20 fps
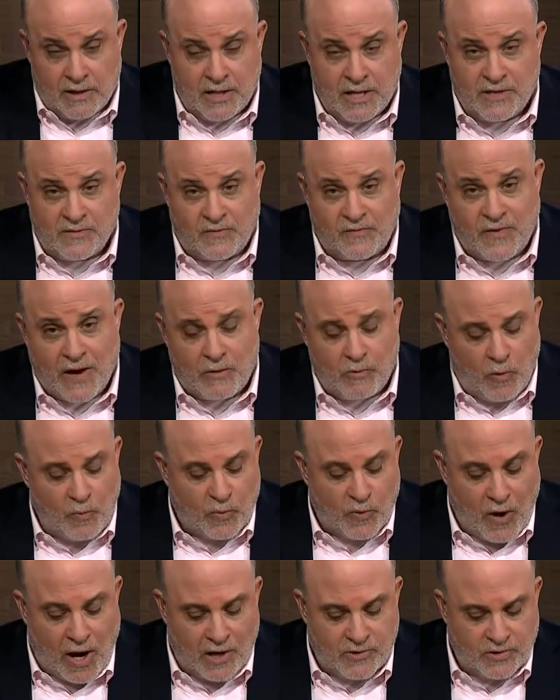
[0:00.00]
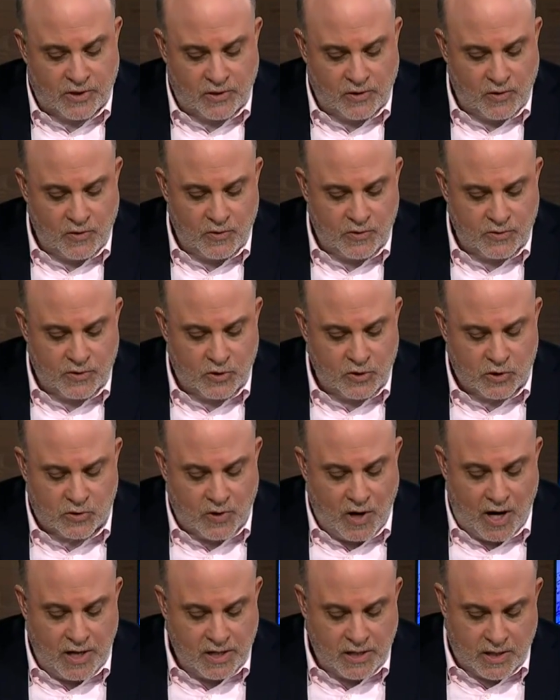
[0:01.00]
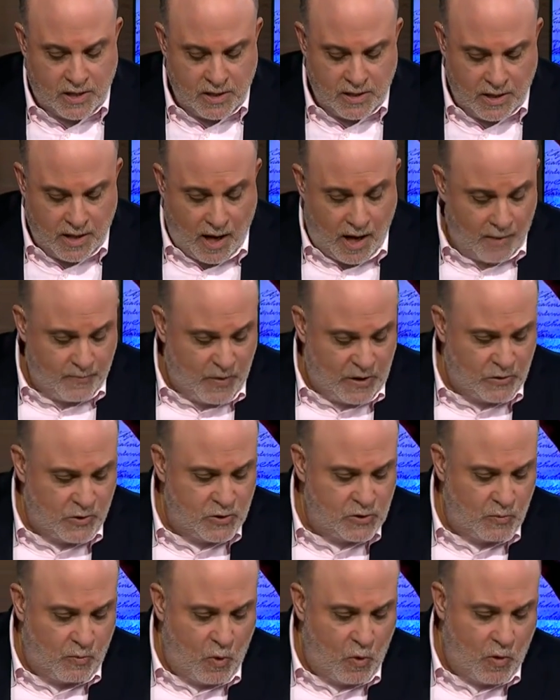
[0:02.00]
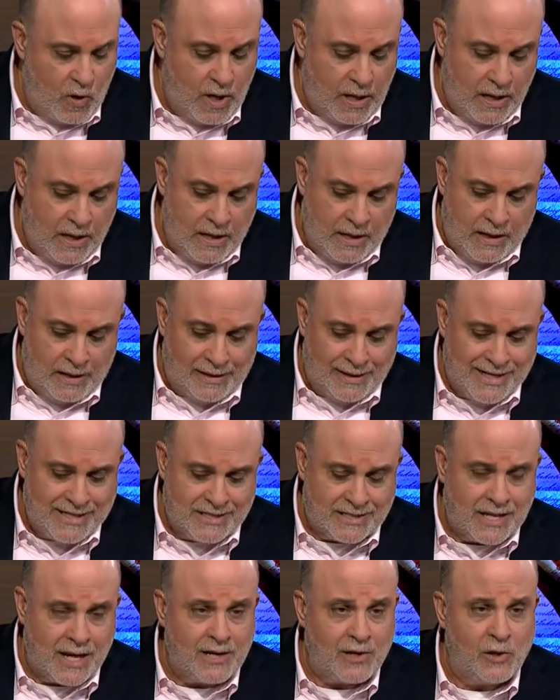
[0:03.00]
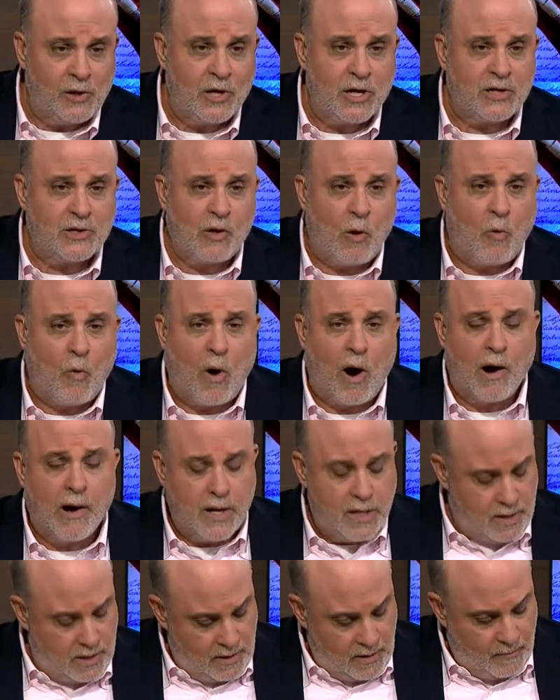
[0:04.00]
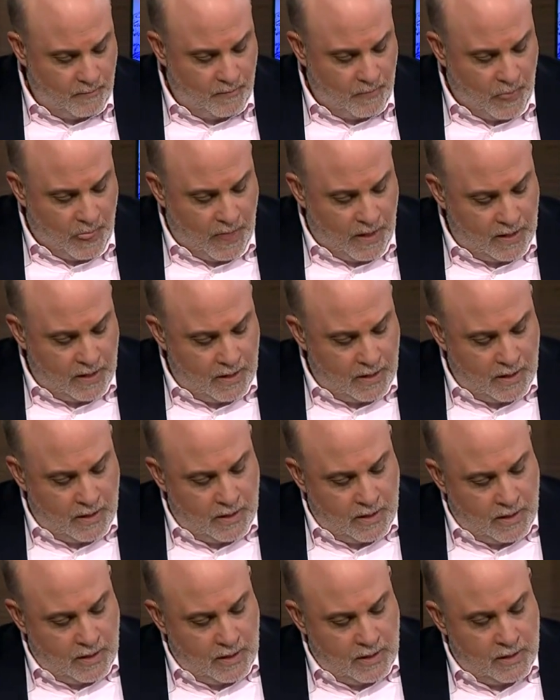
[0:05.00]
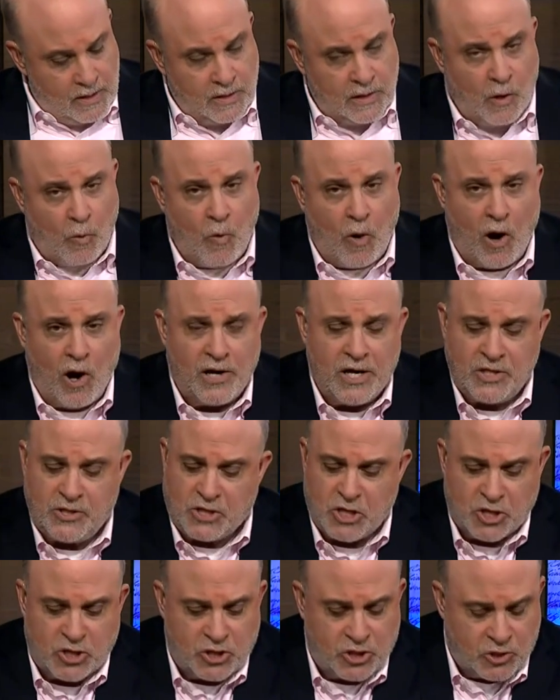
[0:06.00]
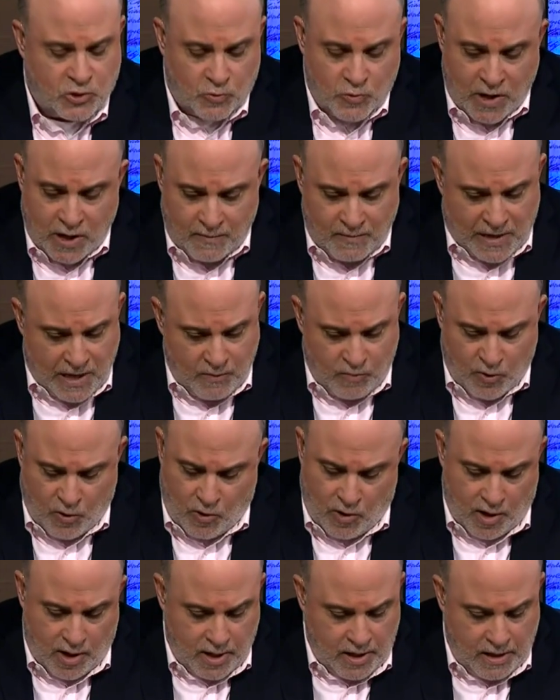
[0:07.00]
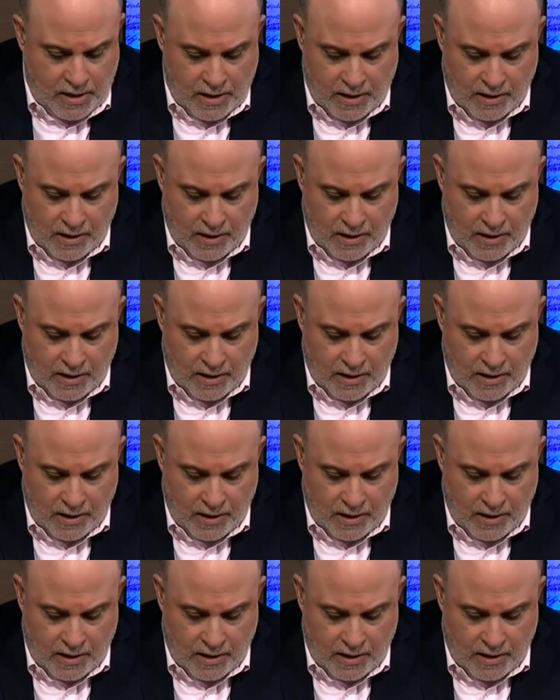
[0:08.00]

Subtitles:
federal prosecutors are trying to concoct. But there's more. Let's take a look at the warrant. The warrant is extremely broad.